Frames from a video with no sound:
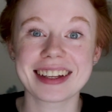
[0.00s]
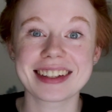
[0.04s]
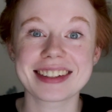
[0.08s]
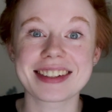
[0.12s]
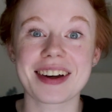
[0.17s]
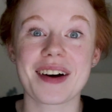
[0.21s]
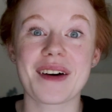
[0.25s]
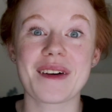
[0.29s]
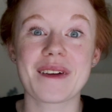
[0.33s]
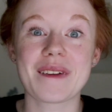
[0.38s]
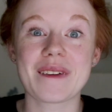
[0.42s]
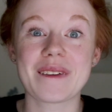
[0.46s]

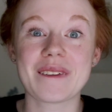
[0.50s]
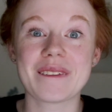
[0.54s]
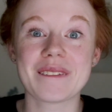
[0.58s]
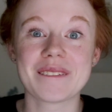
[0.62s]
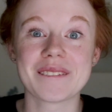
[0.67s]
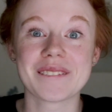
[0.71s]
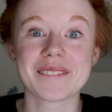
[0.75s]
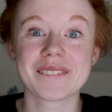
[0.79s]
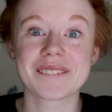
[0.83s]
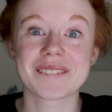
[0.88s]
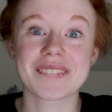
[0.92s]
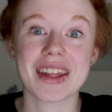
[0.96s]
So
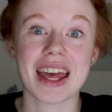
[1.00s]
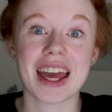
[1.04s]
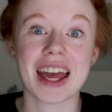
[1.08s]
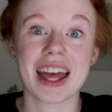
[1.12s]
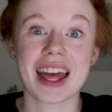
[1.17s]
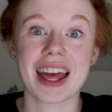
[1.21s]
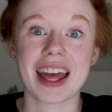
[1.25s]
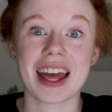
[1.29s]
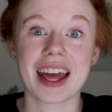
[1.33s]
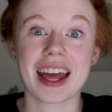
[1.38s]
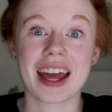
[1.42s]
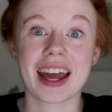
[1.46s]

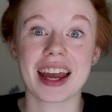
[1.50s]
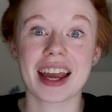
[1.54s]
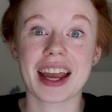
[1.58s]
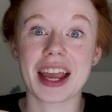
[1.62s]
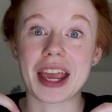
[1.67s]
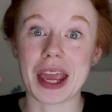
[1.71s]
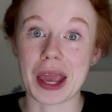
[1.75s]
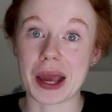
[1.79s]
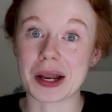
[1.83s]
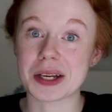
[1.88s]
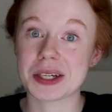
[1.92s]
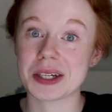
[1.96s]

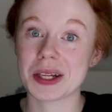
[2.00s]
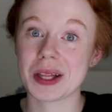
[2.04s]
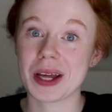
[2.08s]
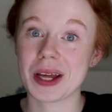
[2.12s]
catch